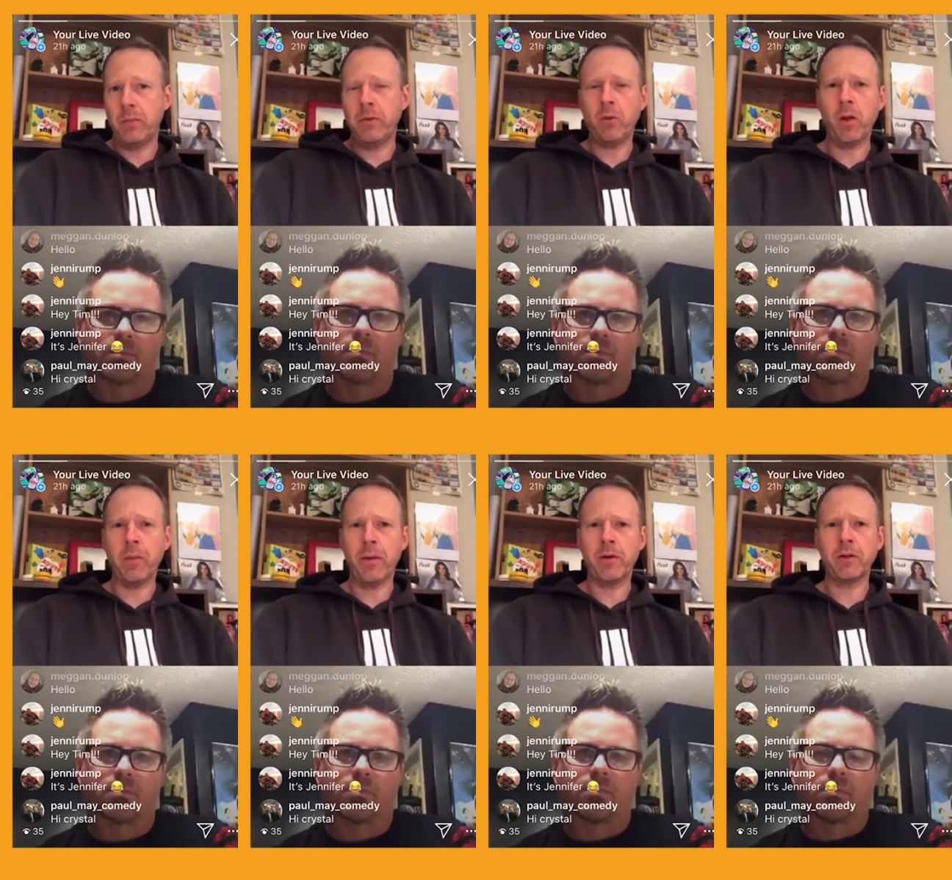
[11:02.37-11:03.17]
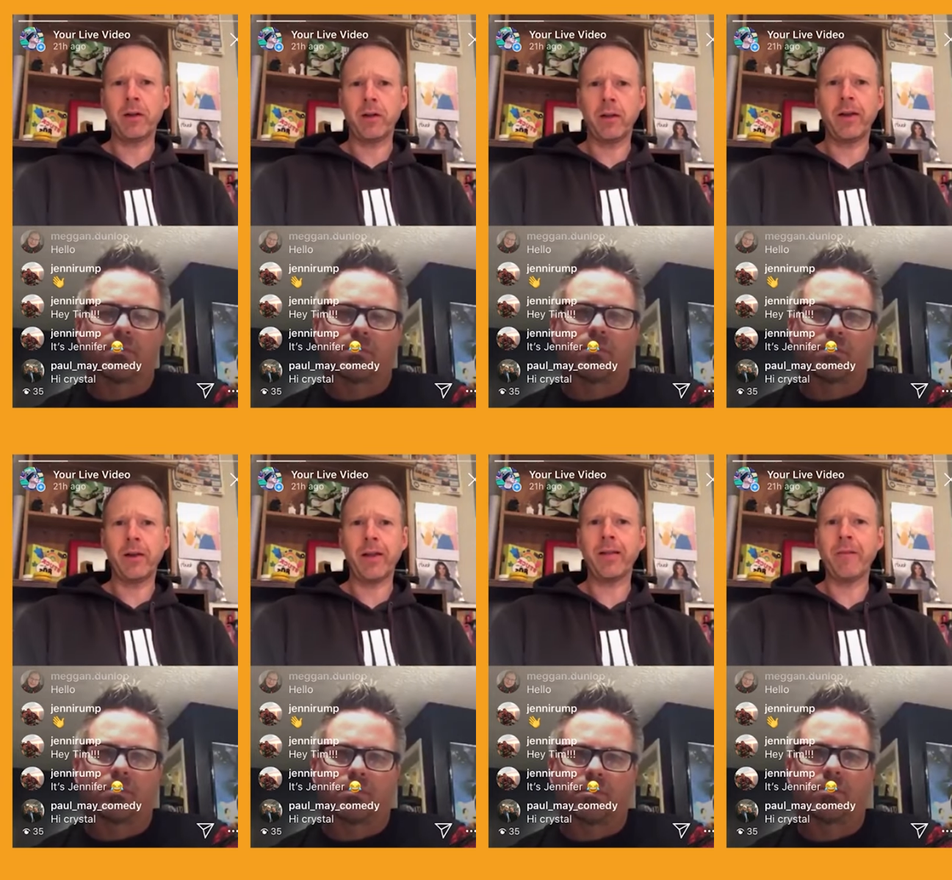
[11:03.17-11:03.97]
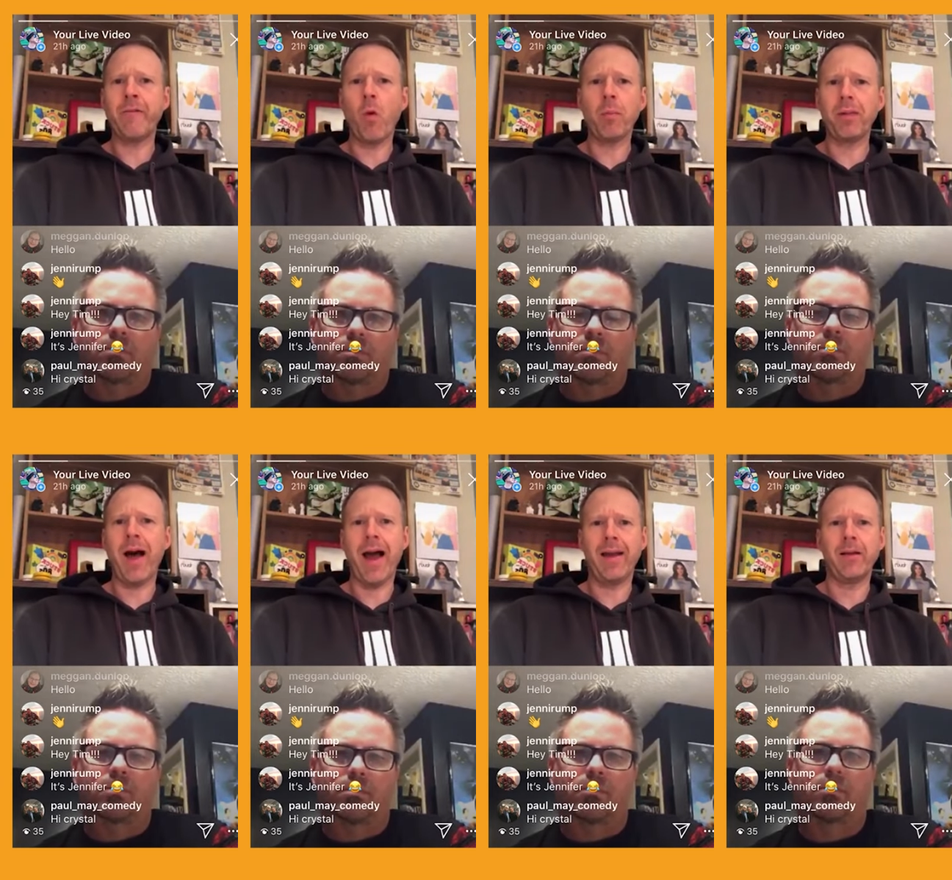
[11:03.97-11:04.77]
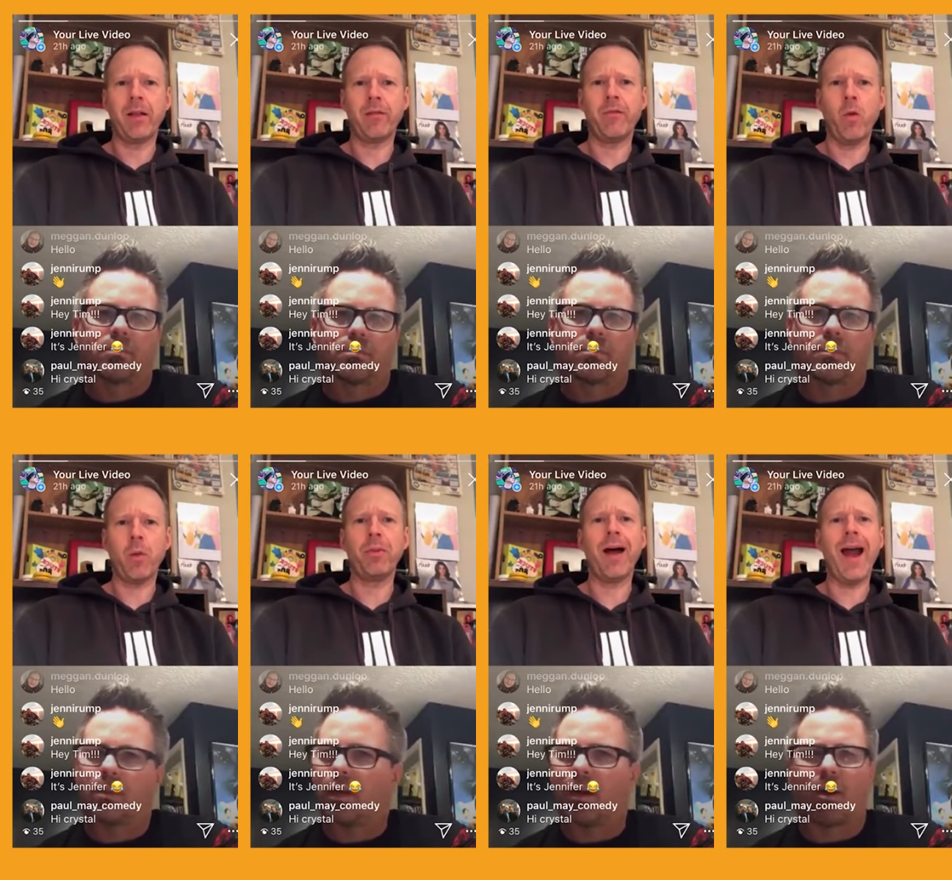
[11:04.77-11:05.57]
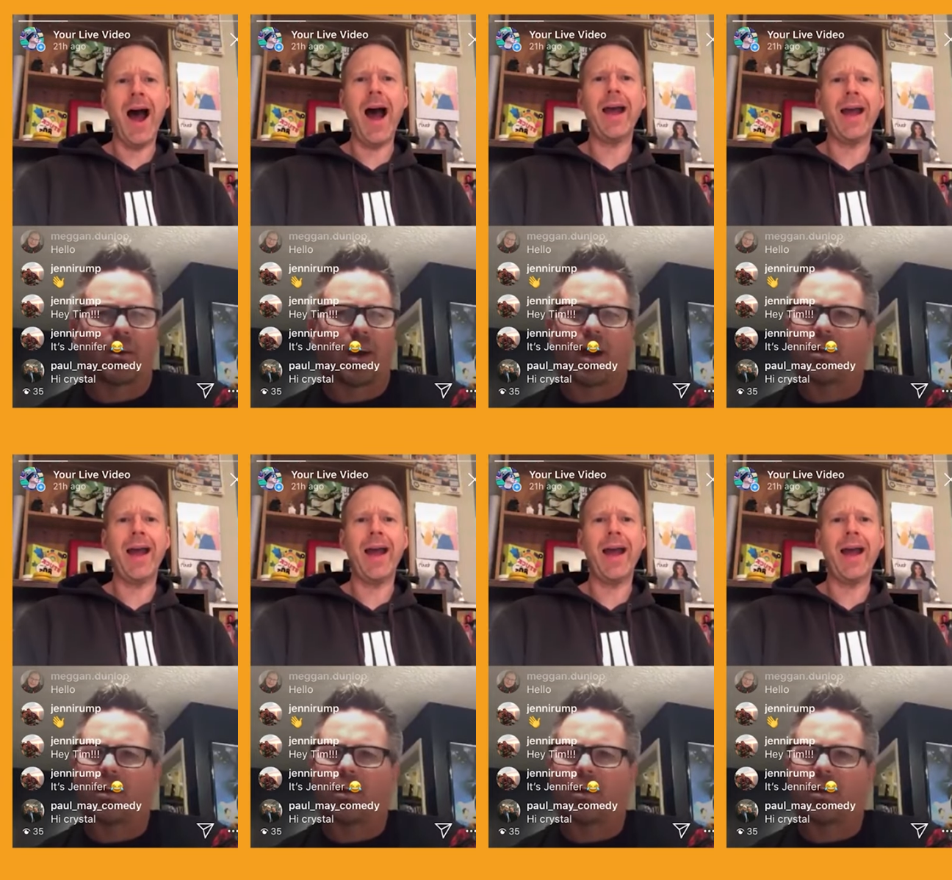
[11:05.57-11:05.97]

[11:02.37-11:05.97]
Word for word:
Speaker 1: toilet paper, just like, like, like, like four ply, like four ply high